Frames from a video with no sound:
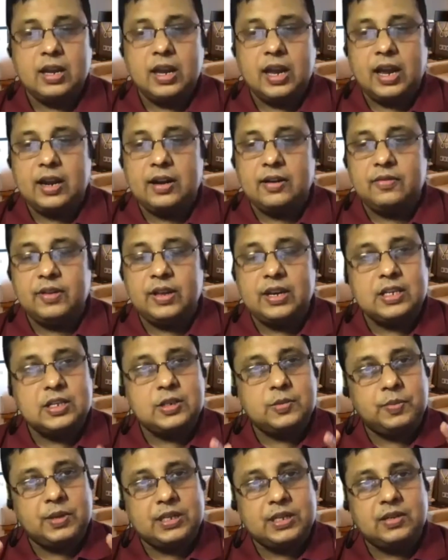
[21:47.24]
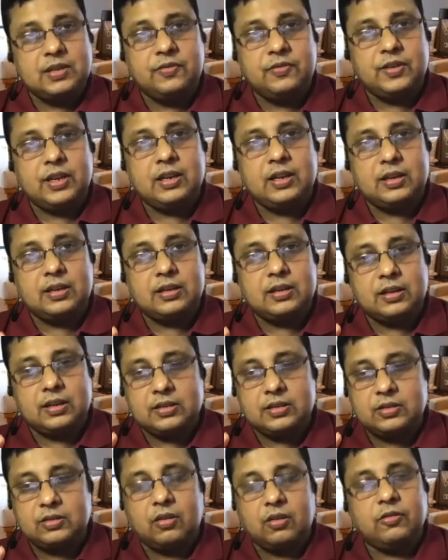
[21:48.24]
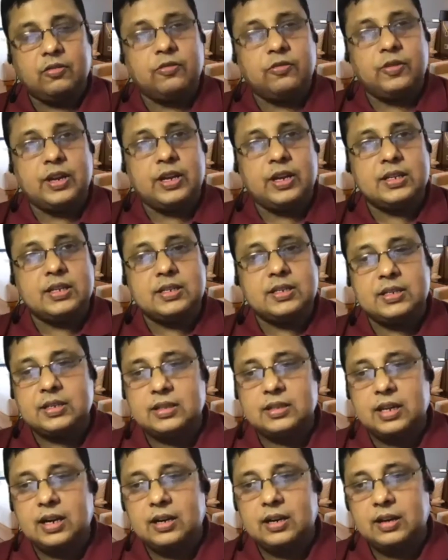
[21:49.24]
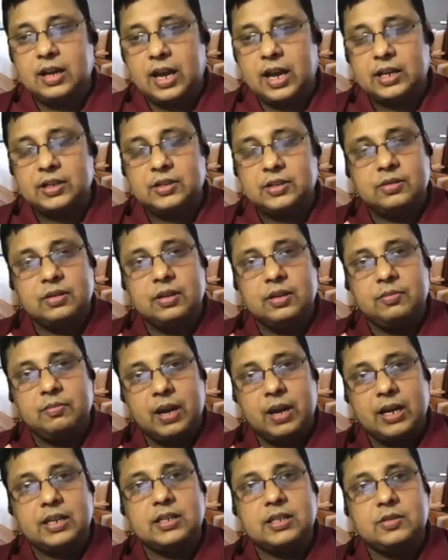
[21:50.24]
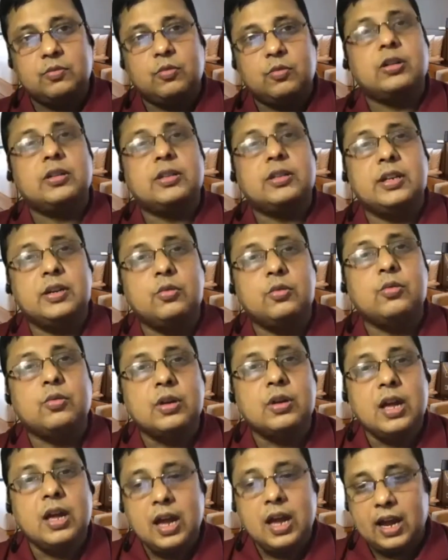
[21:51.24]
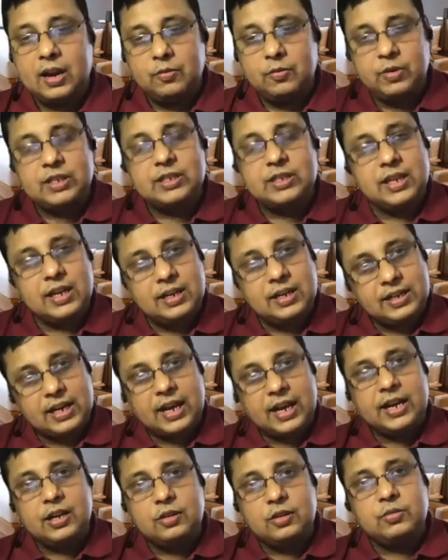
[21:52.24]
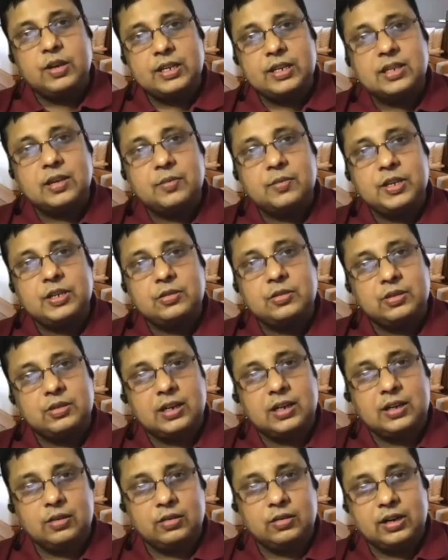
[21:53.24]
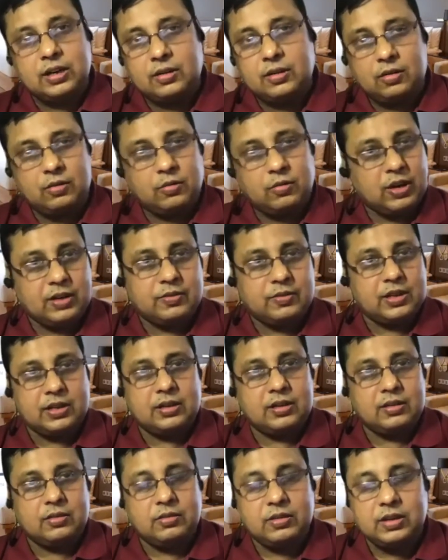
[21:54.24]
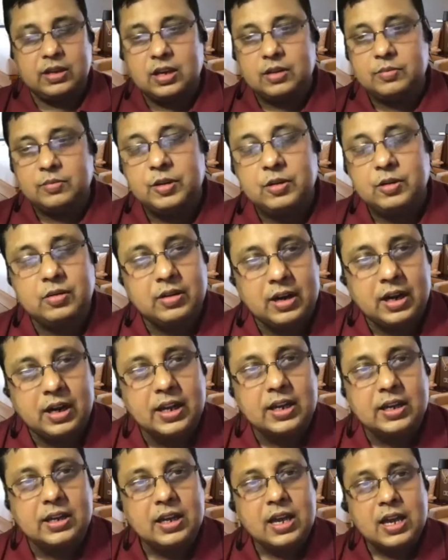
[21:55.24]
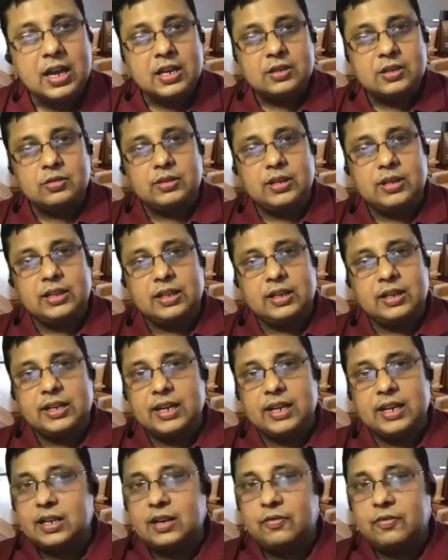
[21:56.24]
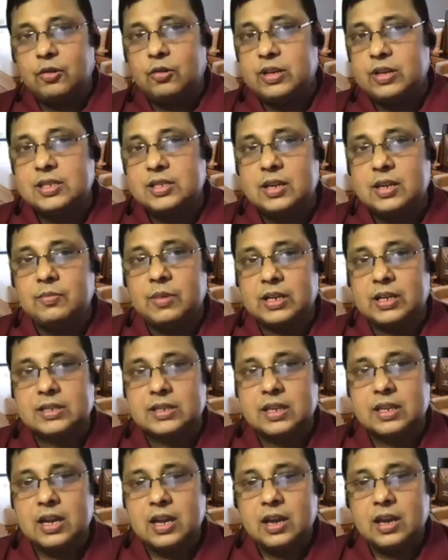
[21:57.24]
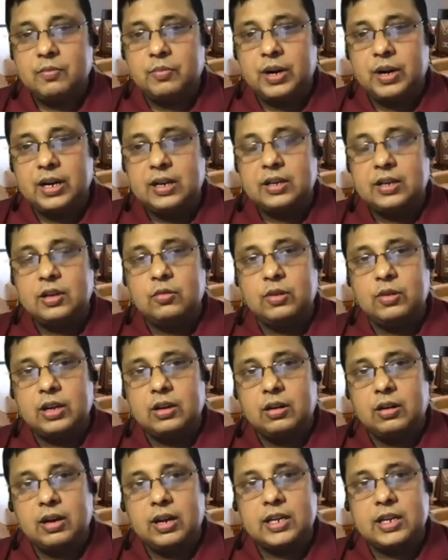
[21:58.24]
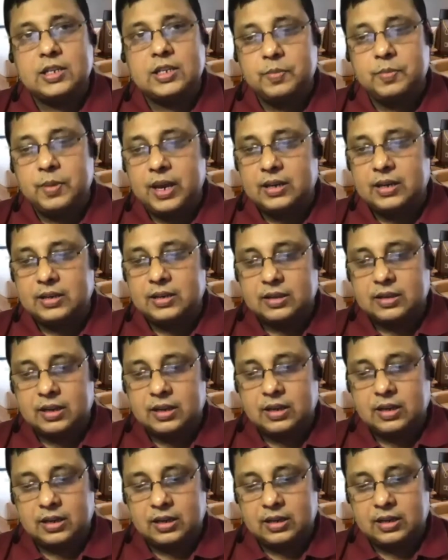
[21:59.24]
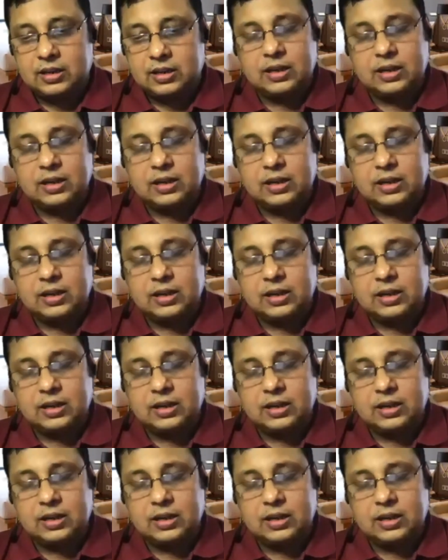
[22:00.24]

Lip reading: and very specific softwares that actually manage what they do, and which then tie into SAP so that your whatever ERP you're running, so that the data flow is seamless. But you cannot expect an